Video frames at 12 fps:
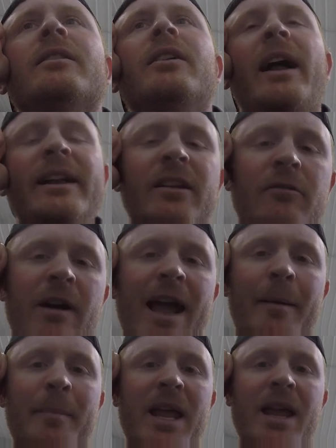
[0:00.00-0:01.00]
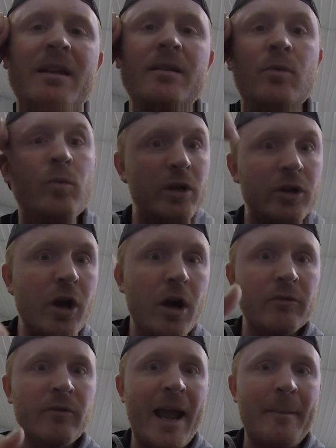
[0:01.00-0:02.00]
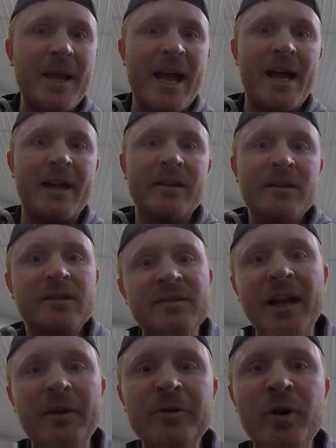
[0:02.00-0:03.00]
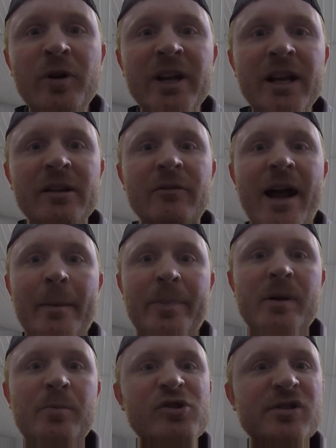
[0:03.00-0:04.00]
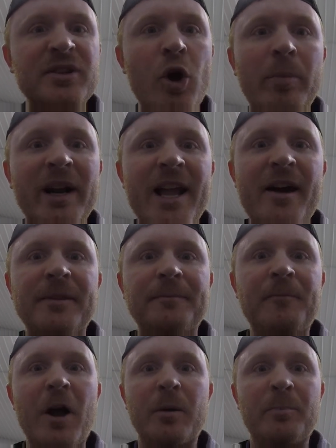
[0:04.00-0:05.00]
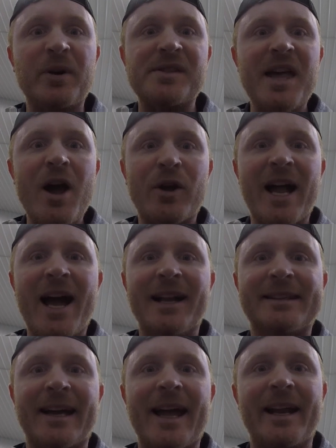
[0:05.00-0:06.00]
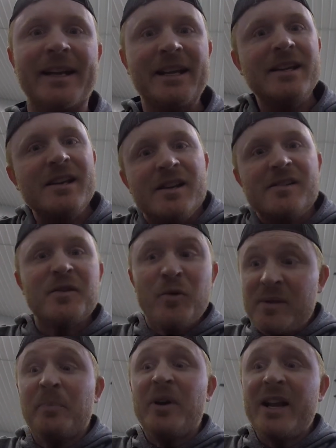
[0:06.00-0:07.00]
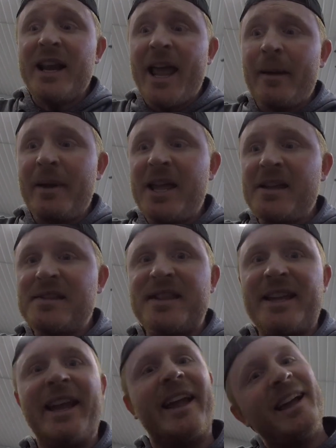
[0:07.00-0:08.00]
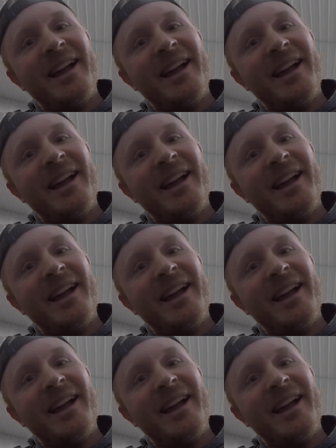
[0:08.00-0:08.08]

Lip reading: I need a rap, man. We're gonna call the rap guy. Because I don't know any other rap people. Because nobody else fucking puts out content. So it's pretty damn easy.